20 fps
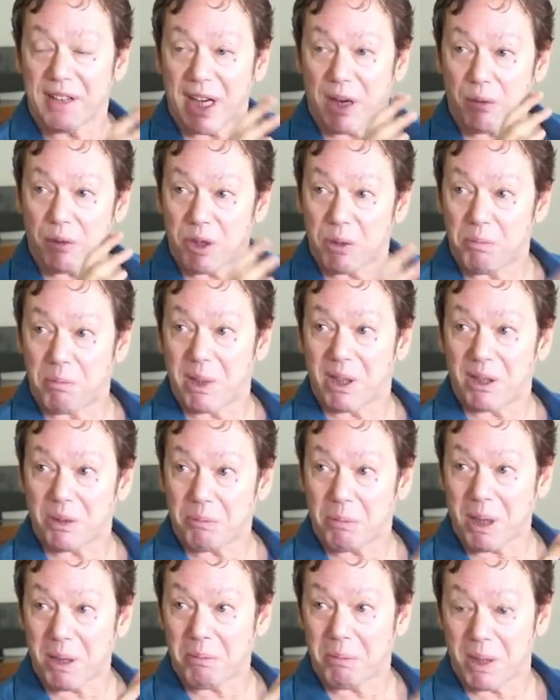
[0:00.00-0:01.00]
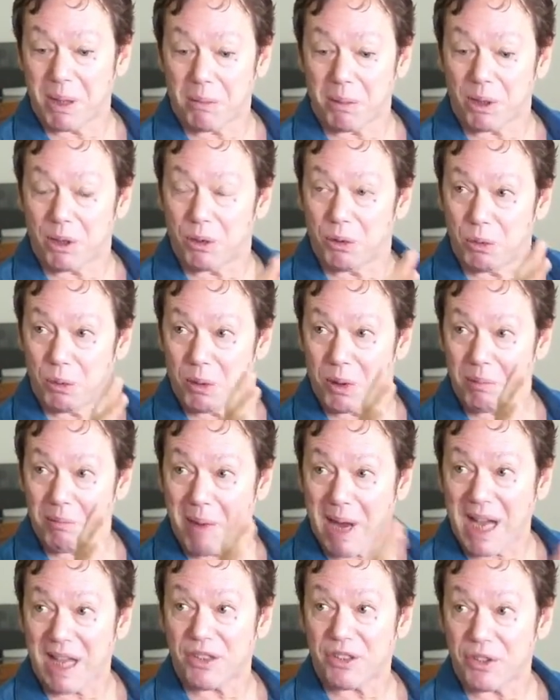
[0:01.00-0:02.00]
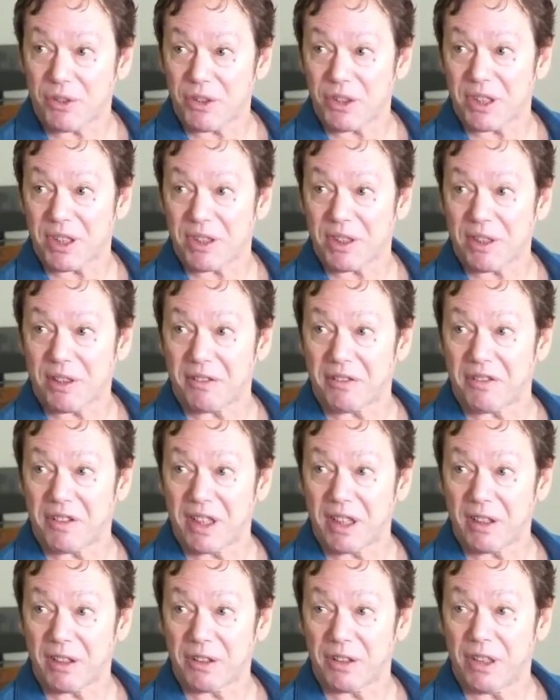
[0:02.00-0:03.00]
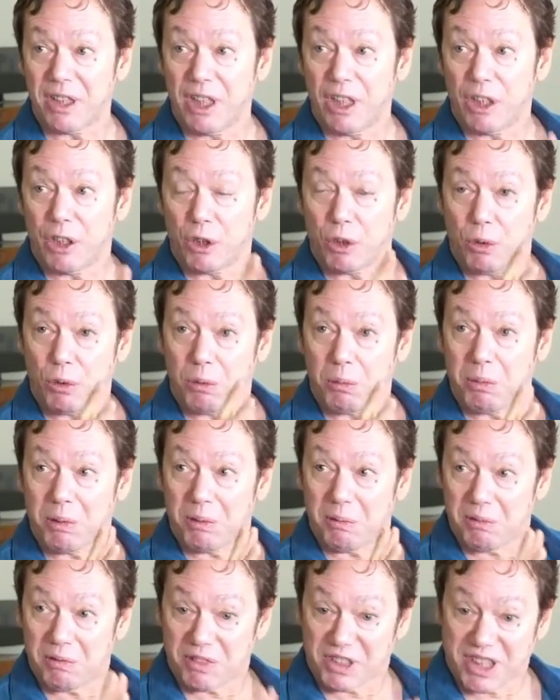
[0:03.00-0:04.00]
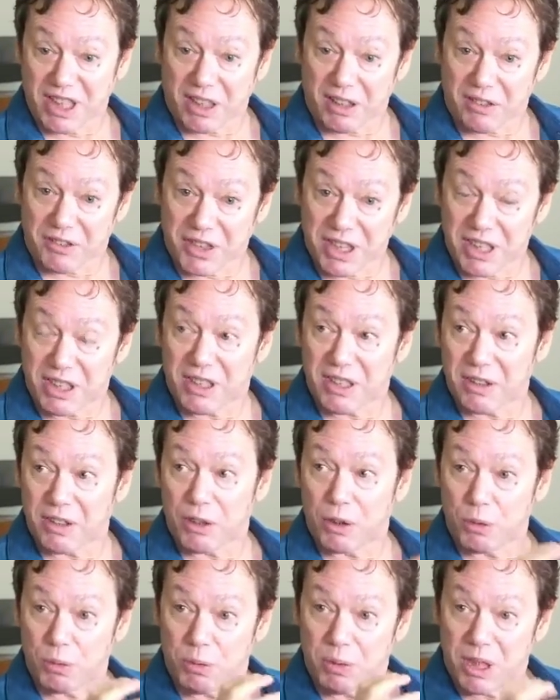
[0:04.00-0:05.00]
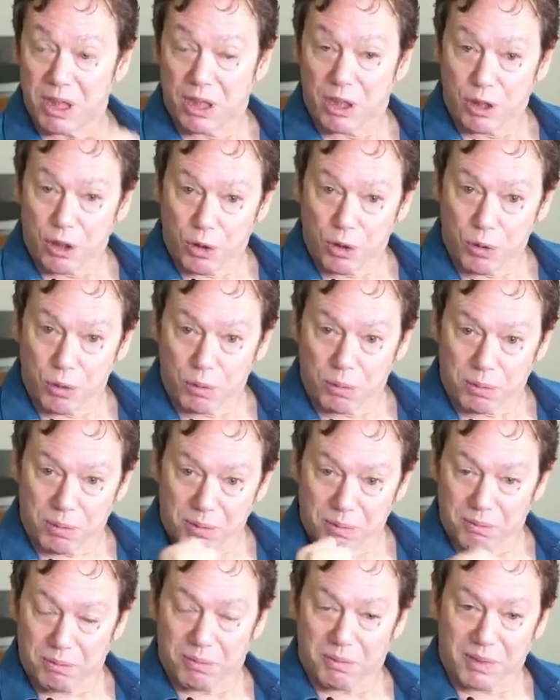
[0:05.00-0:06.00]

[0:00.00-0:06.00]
That was built by people who were masters at their field, who delved into the, who